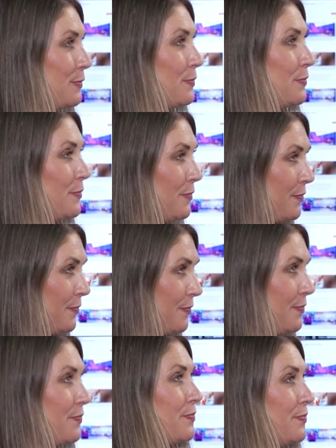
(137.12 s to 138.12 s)

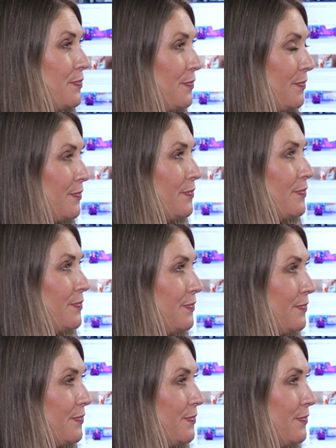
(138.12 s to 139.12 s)

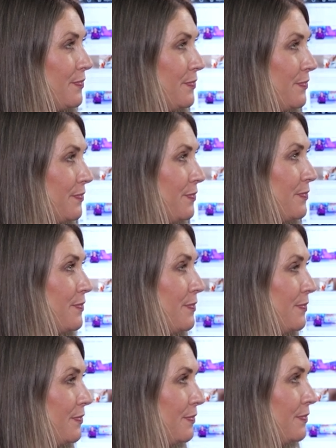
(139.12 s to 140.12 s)

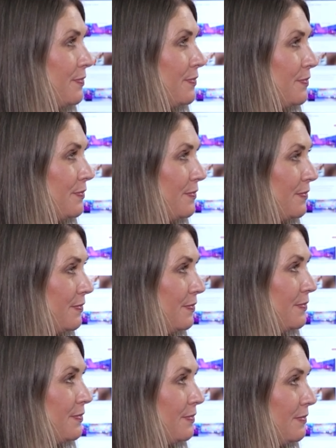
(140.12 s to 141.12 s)

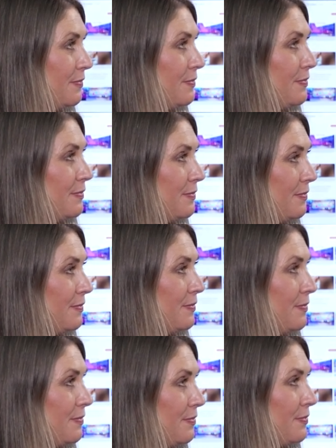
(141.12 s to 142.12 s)

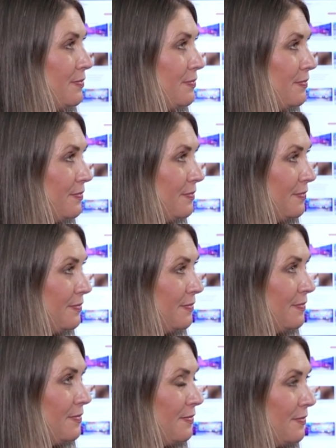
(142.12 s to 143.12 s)

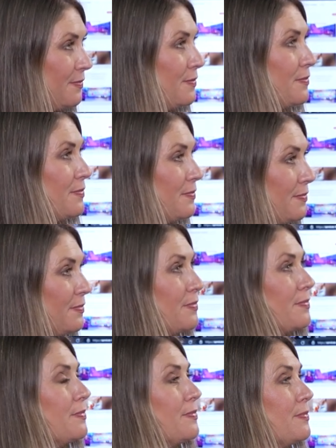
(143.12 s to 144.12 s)

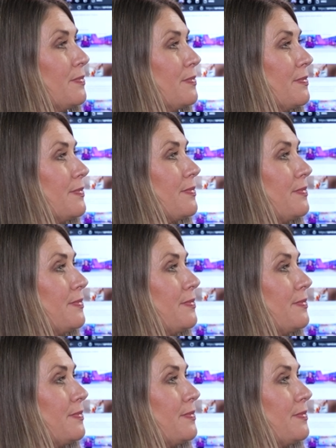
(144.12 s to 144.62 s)
No words are spoken by the person on screen.